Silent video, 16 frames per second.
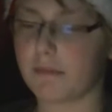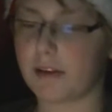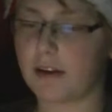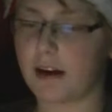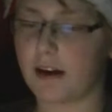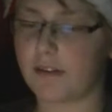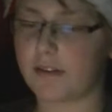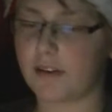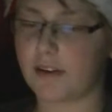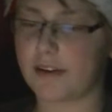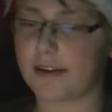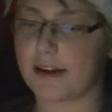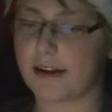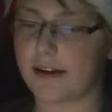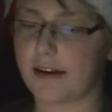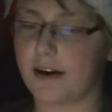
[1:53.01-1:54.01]

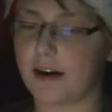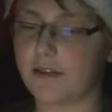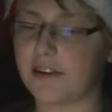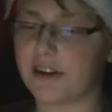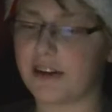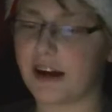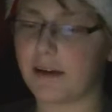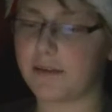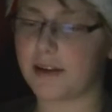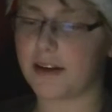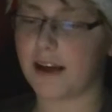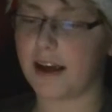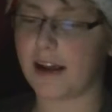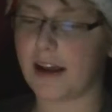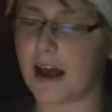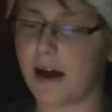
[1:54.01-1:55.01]
100 times a
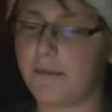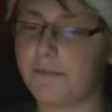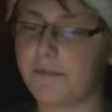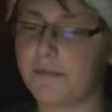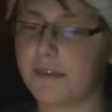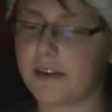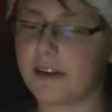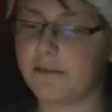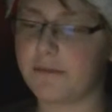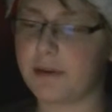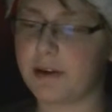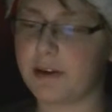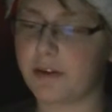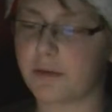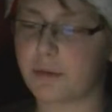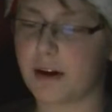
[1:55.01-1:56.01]
day now. Give me
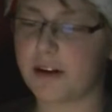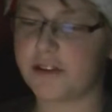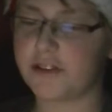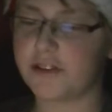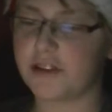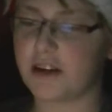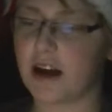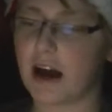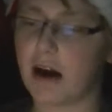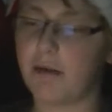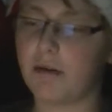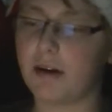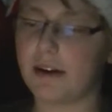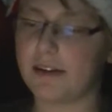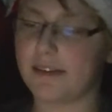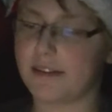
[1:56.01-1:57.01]
your watch. I
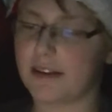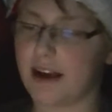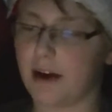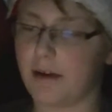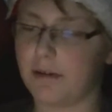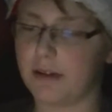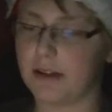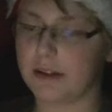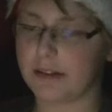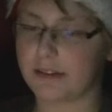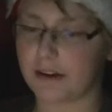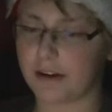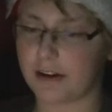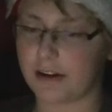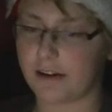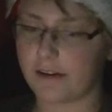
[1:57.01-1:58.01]
want to see how it looks
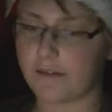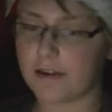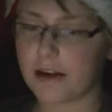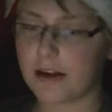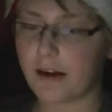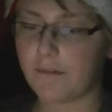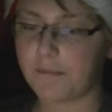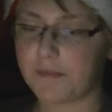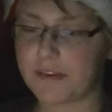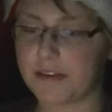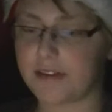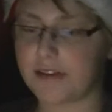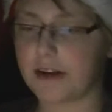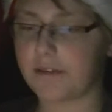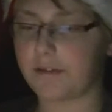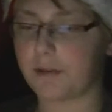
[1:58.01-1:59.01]
on."
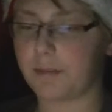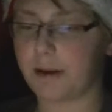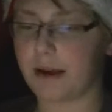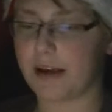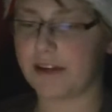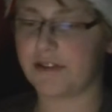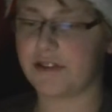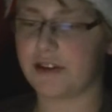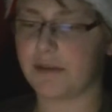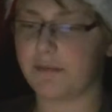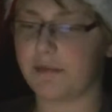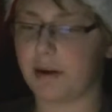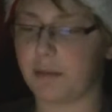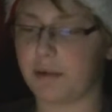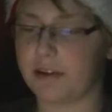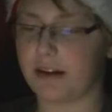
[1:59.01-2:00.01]
Instead of obeying, Jim
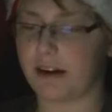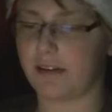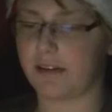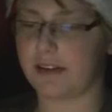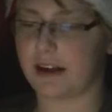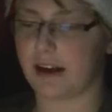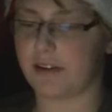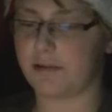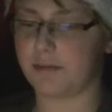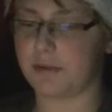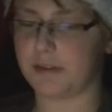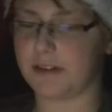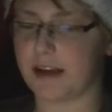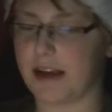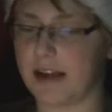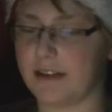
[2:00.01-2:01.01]
tumbled down on the couch, put
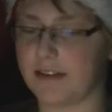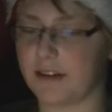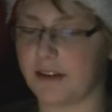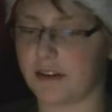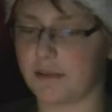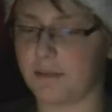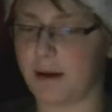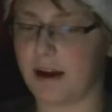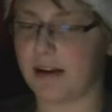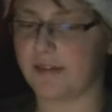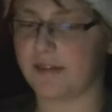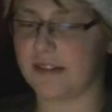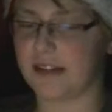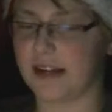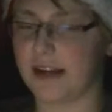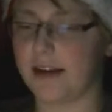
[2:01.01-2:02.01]
his hands on the back of
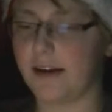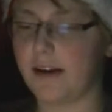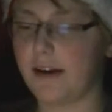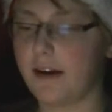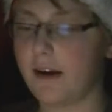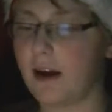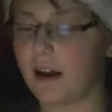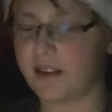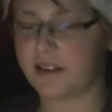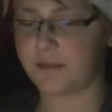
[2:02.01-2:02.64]
his head, and